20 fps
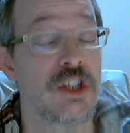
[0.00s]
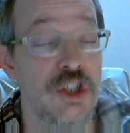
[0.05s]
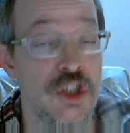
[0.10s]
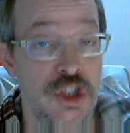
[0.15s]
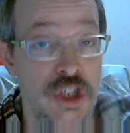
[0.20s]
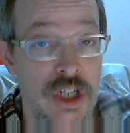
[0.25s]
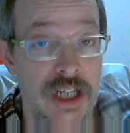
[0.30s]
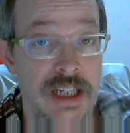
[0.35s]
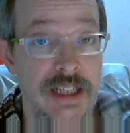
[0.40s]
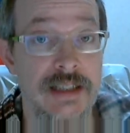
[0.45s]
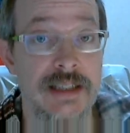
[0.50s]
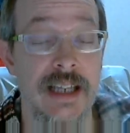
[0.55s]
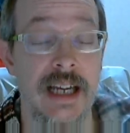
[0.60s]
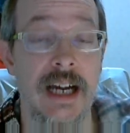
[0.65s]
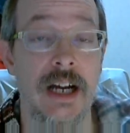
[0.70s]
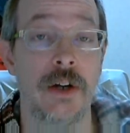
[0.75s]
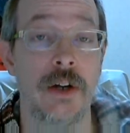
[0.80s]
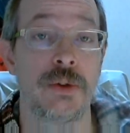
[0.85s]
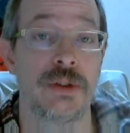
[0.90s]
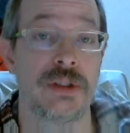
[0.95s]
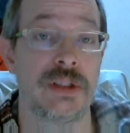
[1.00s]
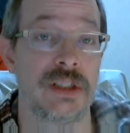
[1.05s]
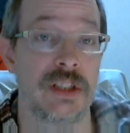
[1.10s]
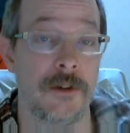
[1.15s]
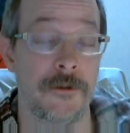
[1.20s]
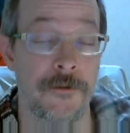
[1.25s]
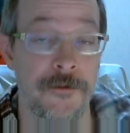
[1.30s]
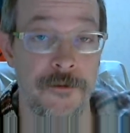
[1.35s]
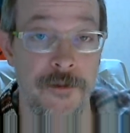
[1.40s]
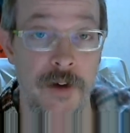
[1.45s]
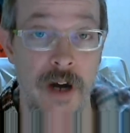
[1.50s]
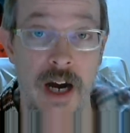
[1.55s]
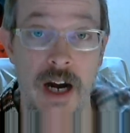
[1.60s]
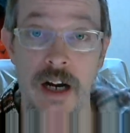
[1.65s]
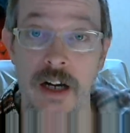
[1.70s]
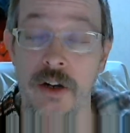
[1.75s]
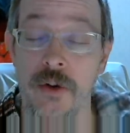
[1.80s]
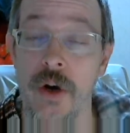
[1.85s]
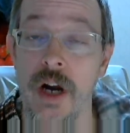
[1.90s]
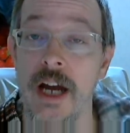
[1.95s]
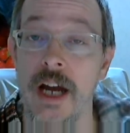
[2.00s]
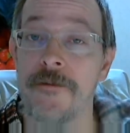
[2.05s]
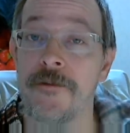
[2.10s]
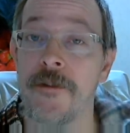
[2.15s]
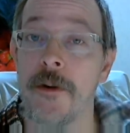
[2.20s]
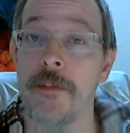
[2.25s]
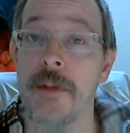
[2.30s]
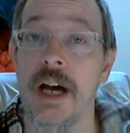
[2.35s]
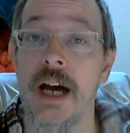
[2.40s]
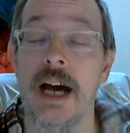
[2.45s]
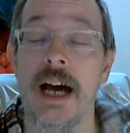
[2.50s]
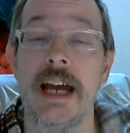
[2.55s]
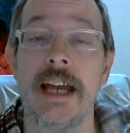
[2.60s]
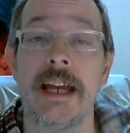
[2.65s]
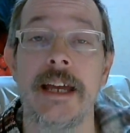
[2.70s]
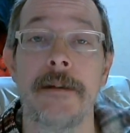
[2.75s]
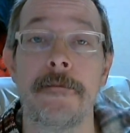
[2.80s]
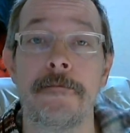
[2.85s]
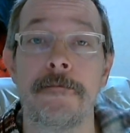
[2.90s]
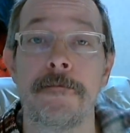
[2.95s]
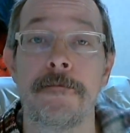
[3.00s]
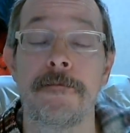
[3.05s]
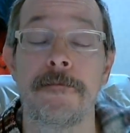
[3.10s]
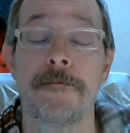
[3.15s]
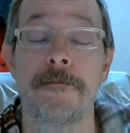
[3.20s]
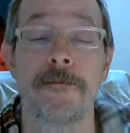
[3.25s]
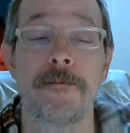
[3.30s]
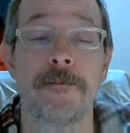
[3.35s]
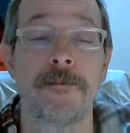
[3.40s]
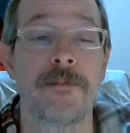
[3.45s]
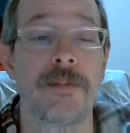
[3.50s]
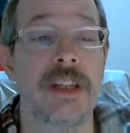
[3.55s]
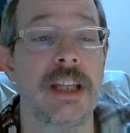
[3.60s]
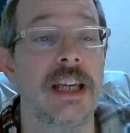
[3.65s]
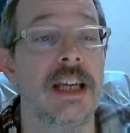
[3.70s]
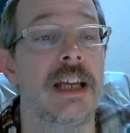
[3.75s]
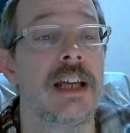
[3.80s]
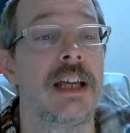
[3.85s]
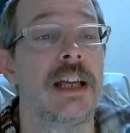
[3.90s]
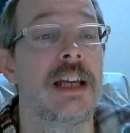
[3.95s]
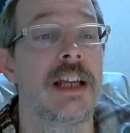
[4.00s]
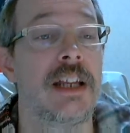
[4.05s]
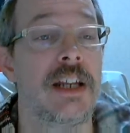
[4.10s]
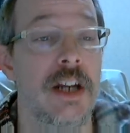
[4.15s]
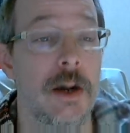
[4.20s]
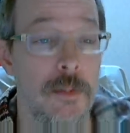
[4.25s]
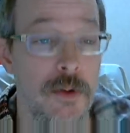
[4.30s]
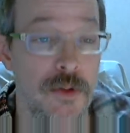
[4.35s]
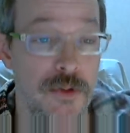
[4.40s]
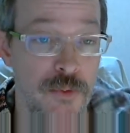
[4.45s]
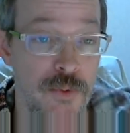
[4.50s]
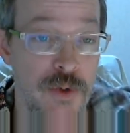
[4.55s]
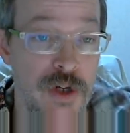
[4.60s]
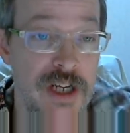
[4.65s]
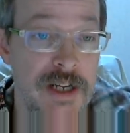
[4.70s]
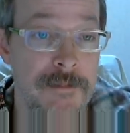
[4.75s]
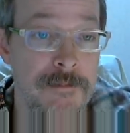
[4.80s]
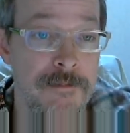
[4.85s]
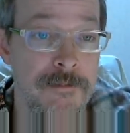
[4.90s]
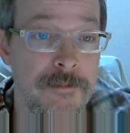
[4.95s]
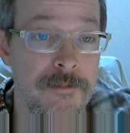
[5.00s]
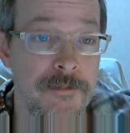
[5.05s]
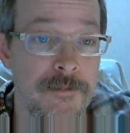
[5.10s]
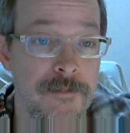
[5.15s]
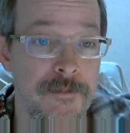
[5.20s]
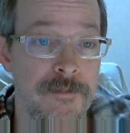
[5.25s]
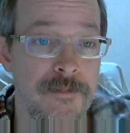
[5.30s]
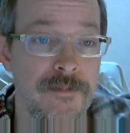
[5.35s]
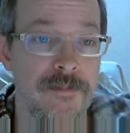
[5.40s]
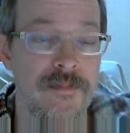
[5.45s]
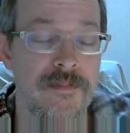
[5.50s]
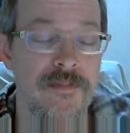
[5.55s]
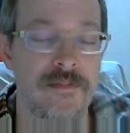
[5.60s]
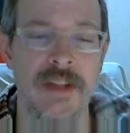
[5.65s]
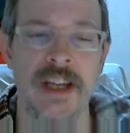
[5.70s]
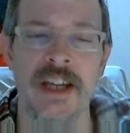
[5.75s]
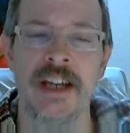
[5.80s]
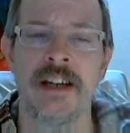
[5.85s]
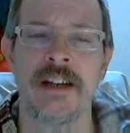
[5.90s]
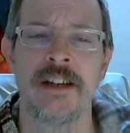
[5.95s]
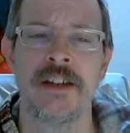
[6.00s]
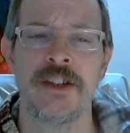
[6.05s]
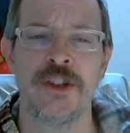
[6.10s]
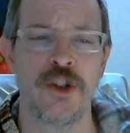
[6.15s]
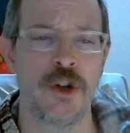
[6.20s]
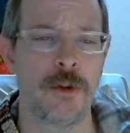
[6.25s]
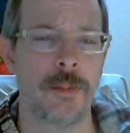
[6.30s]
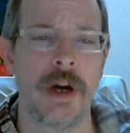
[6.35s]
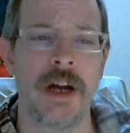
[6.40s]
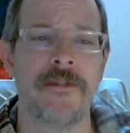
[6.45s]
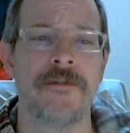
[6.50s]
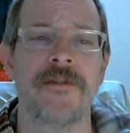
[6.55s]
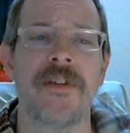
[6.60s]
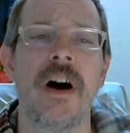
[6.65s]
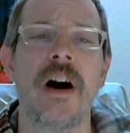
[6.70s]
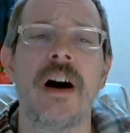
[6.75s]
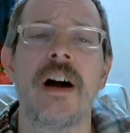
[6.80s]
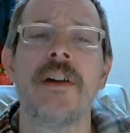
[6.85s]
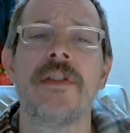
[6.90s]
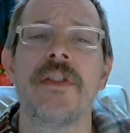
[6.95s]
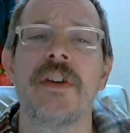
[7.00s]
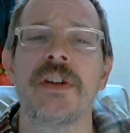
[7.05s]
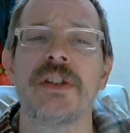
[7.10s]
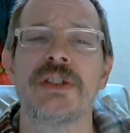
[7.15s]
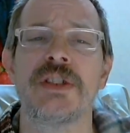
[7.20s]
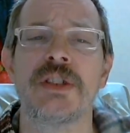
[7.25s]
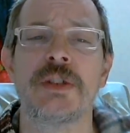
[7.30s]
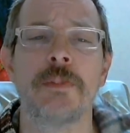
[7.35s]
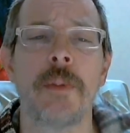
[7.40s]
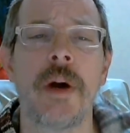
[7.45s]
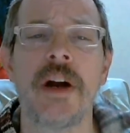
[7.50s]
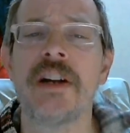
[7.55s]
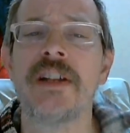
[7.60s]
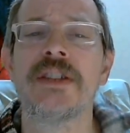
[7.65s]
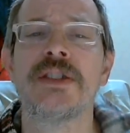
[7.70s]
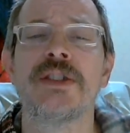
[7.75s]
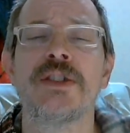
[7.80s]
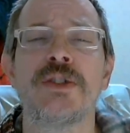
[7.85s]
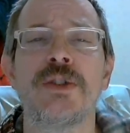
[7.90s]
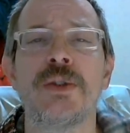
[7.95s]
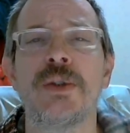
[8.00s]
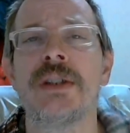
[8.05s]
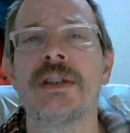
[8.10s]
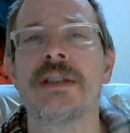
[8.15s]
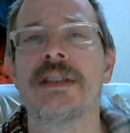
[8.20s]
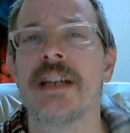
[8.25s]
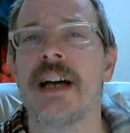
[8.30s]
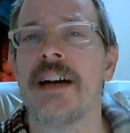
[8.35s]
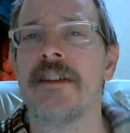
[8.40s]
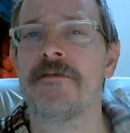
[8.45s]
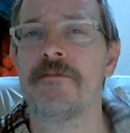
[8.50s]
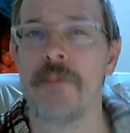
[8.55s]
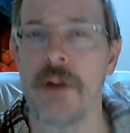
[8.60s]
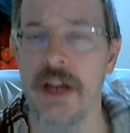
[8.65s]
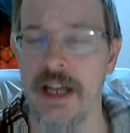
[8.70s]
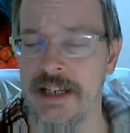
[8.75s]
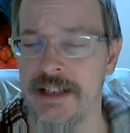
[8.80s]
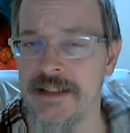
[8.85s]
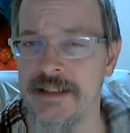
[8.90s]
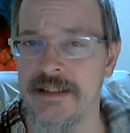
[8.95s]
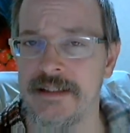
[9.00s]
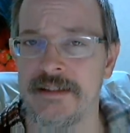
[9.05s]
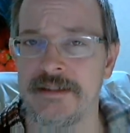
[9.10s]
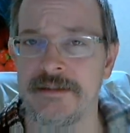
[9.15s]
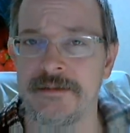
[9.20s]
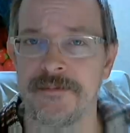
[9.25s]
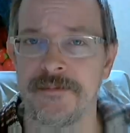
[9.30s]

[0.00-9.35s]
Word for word: Shane's house is a far cry from the Hyatt. Number three, you're by far the smartest students I've met.